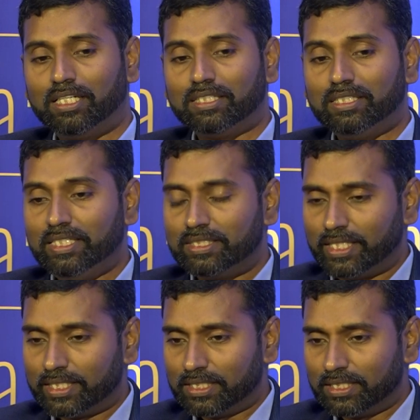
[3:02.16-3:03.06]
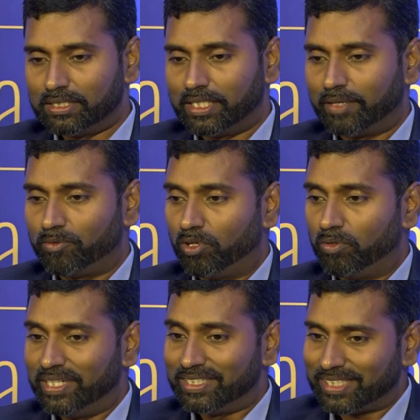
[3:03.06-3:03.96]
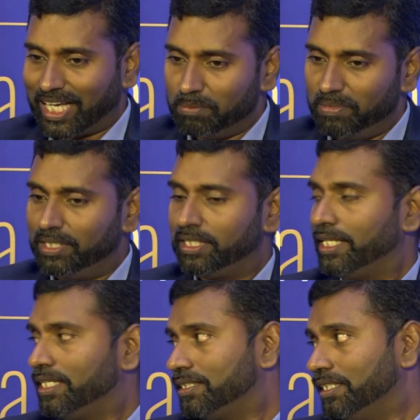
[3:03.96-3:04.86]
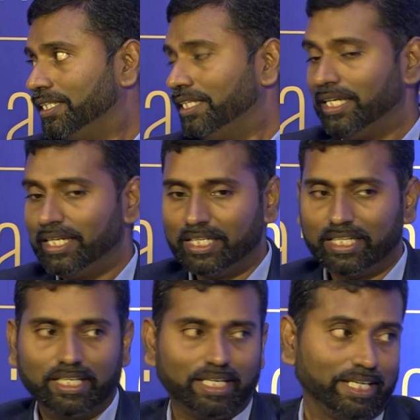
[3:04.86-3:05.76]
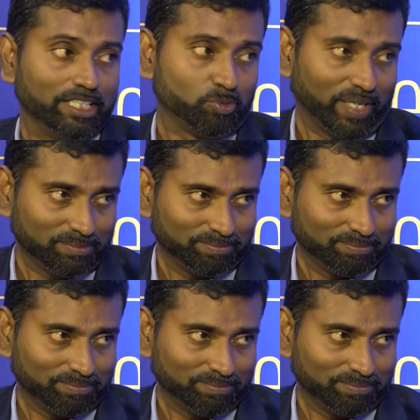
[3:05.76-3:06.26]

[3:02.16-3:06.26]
these sectors are evolving simultaneously in India and elsewhere.